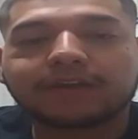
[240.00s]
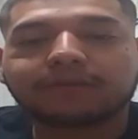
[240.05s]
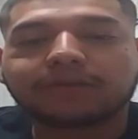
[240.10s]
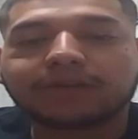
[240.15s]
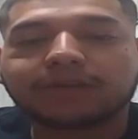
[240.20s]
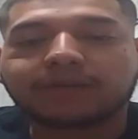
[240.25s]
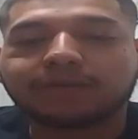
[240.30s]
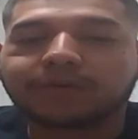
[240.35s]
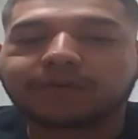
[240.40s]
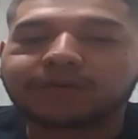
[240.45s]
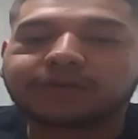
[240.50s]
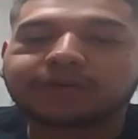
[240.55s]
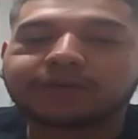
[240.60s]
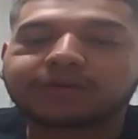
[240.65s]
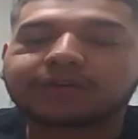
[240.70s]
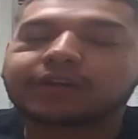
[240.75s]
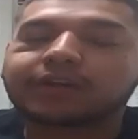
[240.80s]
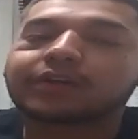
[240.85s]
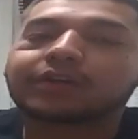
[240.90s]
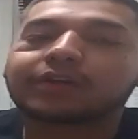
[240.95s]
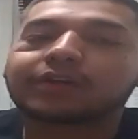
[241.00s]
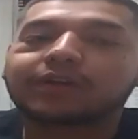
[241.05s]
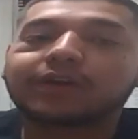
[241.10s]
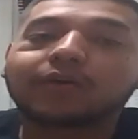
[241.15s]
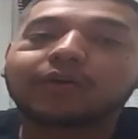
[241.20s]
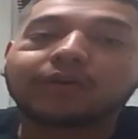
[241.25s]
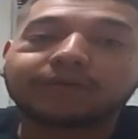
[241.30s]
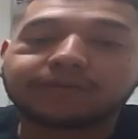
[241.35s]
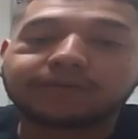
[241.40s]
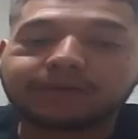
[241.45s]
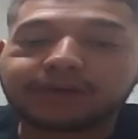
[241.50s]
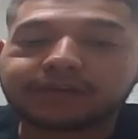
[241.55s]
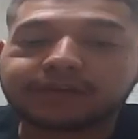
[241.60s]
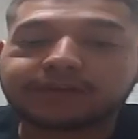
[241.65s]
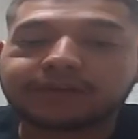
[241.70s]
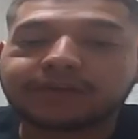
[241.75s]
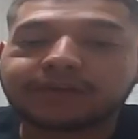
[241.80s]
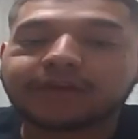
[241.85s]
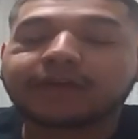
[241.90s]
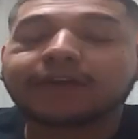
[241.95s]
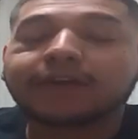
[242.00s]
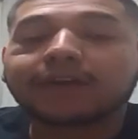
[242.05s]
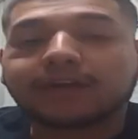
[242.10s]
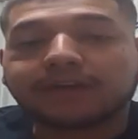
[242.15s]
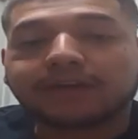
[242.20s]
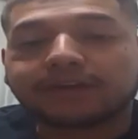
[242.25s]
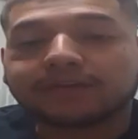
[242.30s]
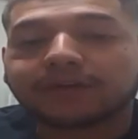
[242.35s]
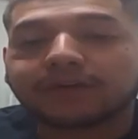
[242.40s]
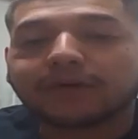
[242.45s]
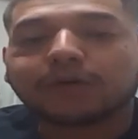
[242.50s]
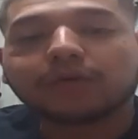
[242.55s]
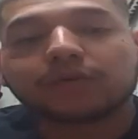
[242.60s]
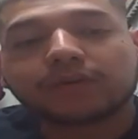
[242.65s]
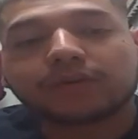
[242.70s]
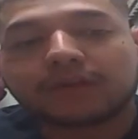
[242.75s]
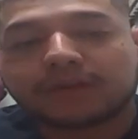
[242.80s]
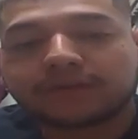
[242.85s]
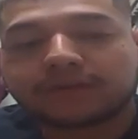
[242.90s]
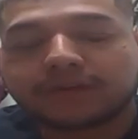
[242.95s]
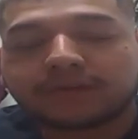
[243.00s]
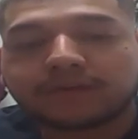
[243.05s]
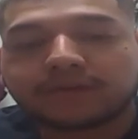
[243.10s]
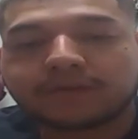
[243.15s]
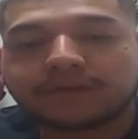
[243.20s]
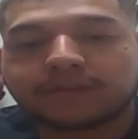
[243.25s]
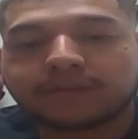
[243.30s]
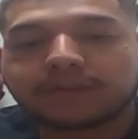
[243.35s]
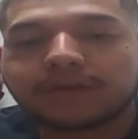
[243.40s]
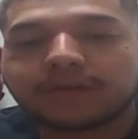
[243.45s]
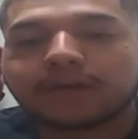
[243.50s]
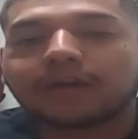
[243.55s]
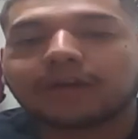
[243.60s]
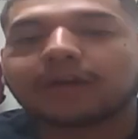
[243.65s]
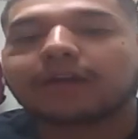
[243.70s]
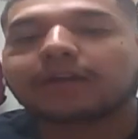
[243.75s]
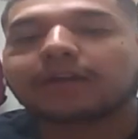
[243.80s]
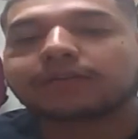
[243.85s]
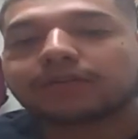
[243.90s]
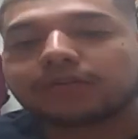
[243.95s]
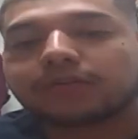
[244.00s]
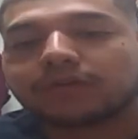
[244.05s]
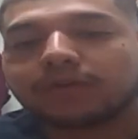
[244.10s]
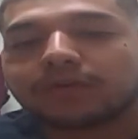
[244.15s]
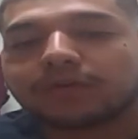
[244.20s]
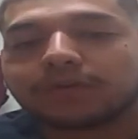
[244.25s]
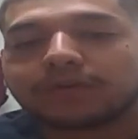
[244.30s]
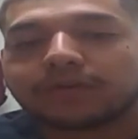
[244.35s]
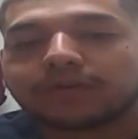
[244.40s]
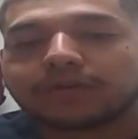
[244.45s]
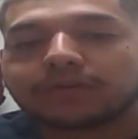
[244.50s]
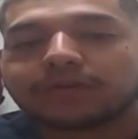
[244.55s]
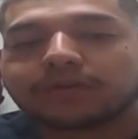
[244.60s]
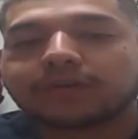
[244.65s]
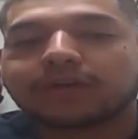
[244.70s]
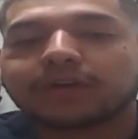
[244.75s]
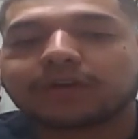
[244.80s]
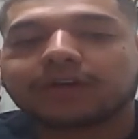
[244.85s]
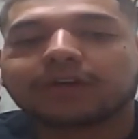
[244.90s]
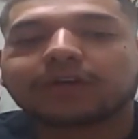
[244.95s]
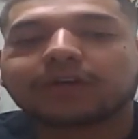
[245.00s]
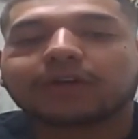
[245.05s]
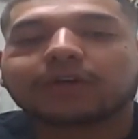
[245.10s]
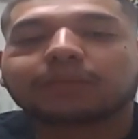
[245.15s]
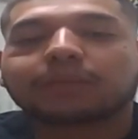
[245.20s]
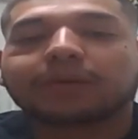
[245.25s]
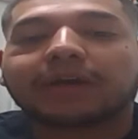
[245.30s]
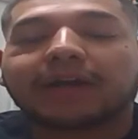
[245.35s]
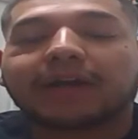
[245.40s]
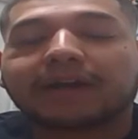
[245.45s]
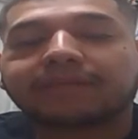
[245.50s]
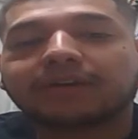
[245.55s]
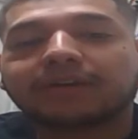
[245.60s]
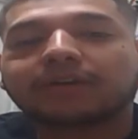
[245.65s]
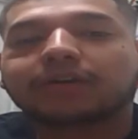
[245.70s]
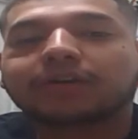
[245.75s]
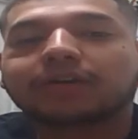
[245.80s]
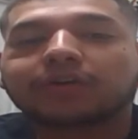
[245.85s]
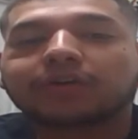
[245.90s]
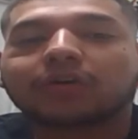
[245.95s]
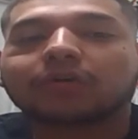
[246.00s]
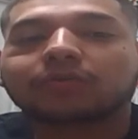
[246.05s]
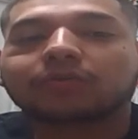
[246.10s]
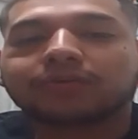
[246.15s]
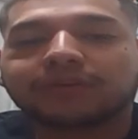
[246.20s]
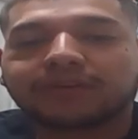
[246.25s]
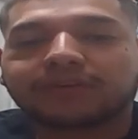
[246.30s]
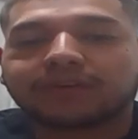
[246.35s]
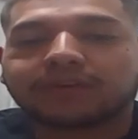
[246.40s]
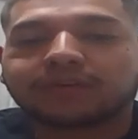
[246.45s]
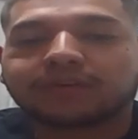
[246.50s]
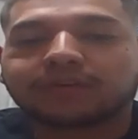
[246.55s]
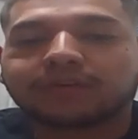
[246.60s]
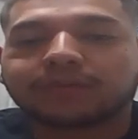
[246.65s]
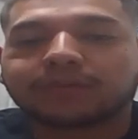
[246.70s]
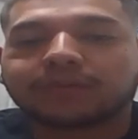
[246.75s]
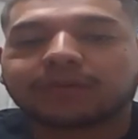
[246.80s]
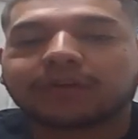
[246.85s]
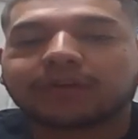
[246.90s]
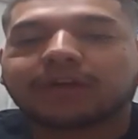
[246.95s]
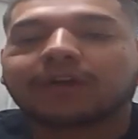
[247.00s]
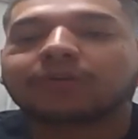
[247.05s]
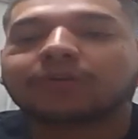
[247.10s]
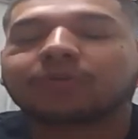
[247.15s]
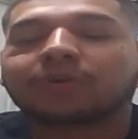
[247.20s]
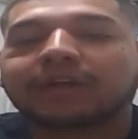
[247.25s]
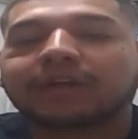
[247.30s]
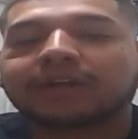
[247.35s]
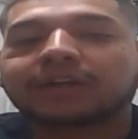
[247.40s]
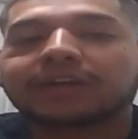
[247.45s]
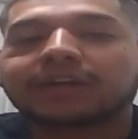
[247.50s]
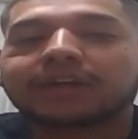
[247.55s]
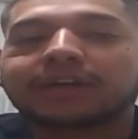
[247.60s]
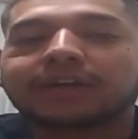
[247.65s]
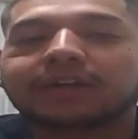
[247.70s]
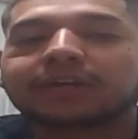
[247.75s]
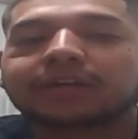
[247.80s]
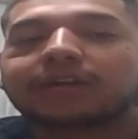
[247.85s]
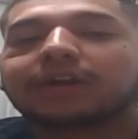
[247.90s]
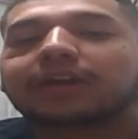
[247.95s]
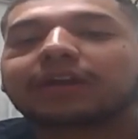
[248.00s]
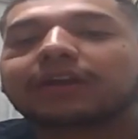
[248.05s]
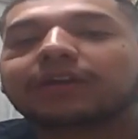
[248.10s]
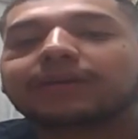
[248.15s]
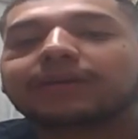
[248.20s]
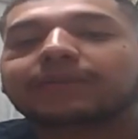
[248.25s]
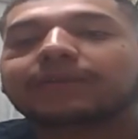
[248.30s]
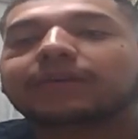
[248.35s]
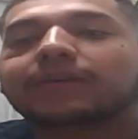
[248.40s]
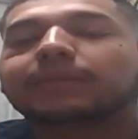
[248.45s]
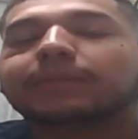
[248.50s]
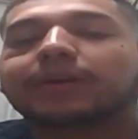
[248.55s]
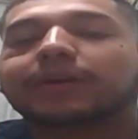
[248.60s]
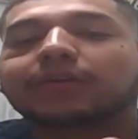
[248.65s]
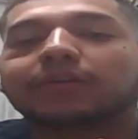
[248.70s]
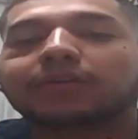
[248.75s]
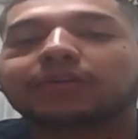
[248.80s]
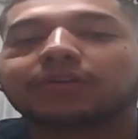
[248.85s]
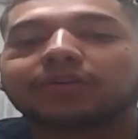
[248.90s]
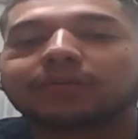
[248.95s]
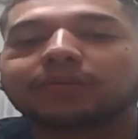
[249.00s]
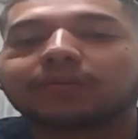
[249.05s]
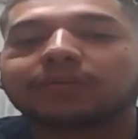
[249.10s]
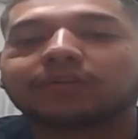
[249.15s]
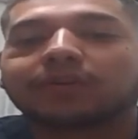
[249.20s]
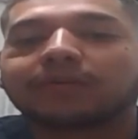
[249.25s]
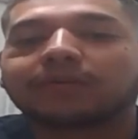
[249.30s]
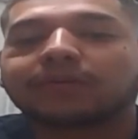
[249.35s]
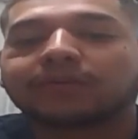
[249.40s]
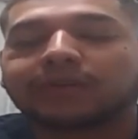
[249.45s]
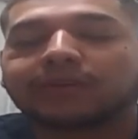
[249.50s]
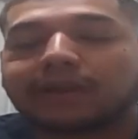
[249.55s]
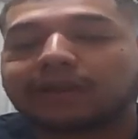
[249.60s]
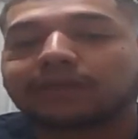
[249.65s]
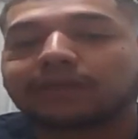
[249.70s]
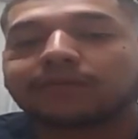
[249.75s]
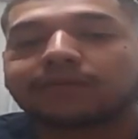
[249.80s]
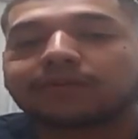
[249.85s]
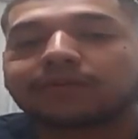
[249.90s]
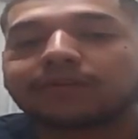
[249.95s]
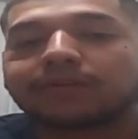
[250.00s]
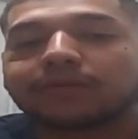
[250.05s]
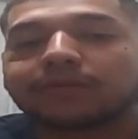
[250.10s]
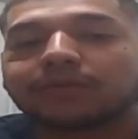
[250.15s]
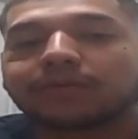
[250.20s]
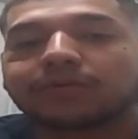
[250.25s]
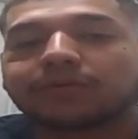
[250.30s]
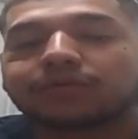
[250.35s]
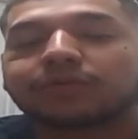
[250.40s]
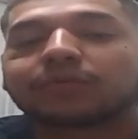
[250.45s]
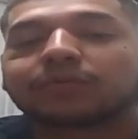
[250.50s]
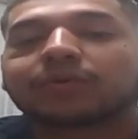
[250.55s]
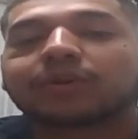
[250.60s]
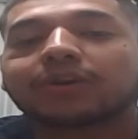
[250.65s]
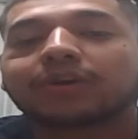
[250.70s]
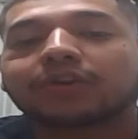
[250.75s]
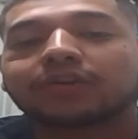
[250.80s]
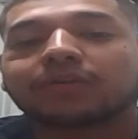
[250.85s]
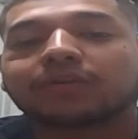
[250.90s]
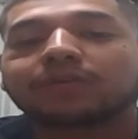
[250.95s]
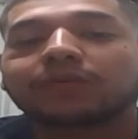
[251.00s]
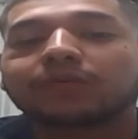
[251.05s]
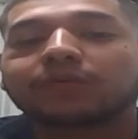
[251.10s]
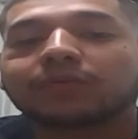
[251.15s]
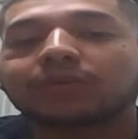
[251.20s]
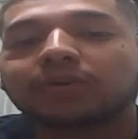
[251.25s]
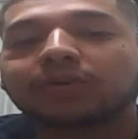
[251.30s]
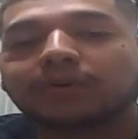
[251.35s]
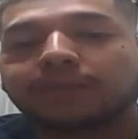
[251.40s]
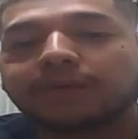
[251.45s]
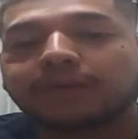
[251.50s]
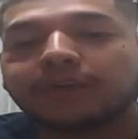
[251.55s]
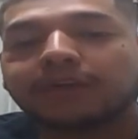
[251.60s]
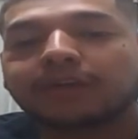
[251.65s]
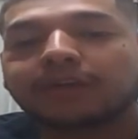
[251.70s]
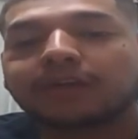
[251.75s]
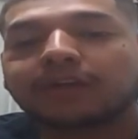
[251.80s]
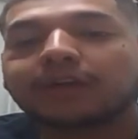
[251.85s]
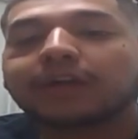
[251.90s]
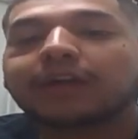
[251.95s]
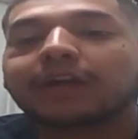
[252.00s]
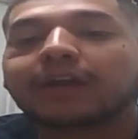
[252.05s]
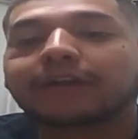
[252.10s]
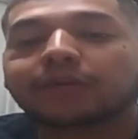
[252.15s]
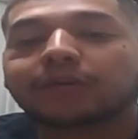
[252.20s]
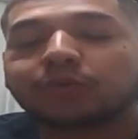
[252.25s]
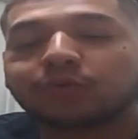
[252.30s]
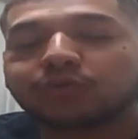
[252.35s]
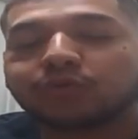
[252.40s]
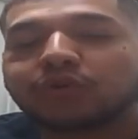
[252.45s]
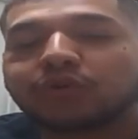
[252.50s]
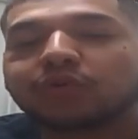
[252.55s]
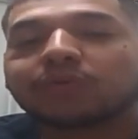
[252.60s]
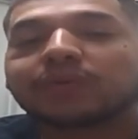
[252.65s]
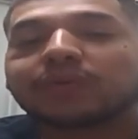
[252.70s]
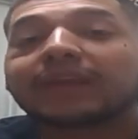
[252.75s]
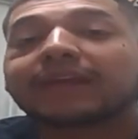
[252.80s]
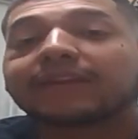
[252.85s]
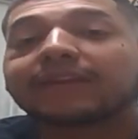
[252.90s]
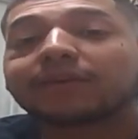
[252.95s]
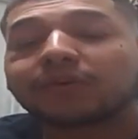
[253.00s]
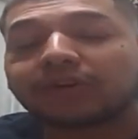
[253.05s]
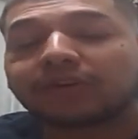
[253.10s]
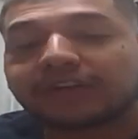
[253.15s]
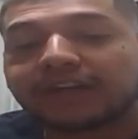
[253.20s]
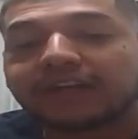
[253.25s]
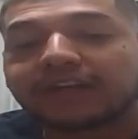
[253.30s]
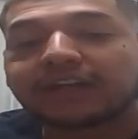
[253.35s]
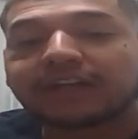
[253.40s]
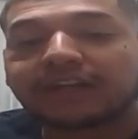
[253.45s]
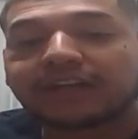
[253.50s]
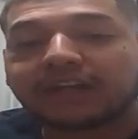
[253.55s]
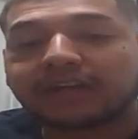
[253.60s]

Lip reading: we can work on or fix is the hosting system and the to-go orders. By having a good host system, it will indicate and give a better customer service in the front door. So customers will come in and they'll know that they were taken